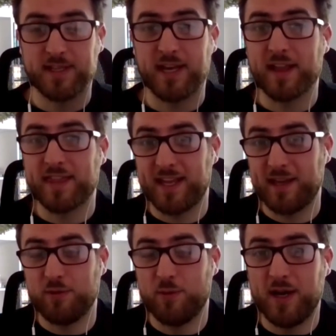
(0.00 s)
I think it
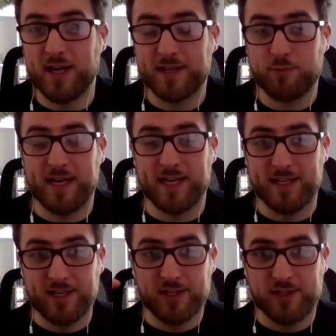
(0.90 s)
will work, where
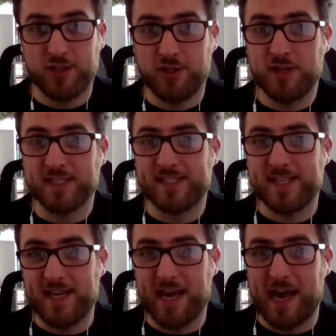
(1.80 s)
you can
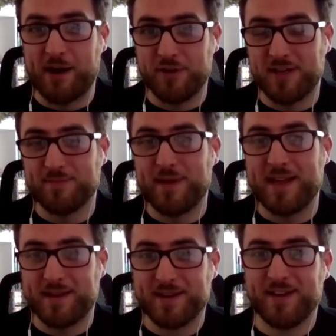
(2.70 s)
see how you can
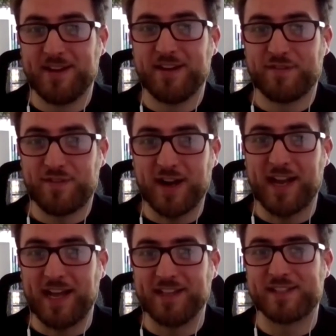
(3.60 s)
make
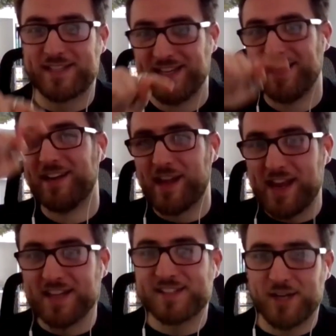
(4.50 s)
finance
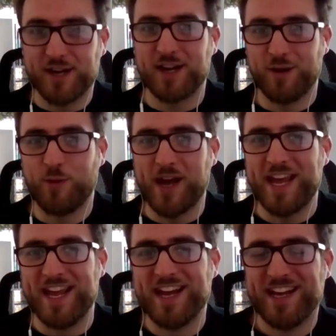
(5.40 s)
in a circular way.